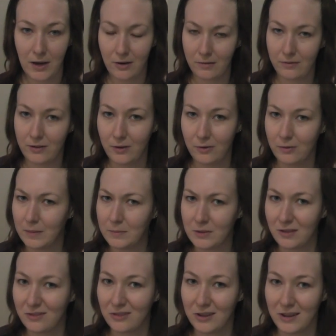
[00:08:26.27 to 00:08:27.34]
I don't feel
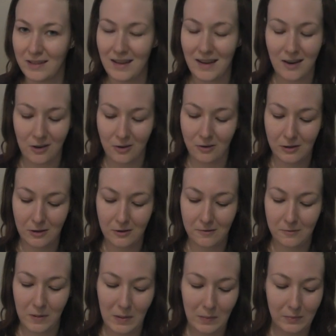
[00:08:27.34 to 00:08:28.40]
ripped off or anything. I know a lot
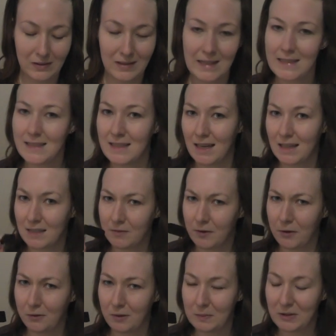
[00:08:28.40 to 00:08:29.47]
of people in the States
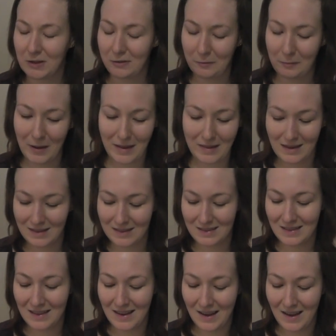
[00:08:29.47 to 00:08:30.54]
felt ripped off by
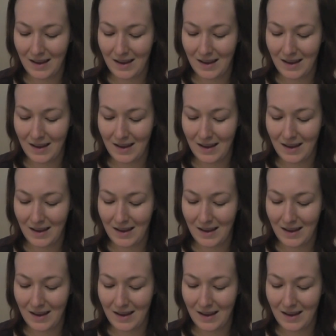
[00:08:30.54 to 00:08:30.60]
this.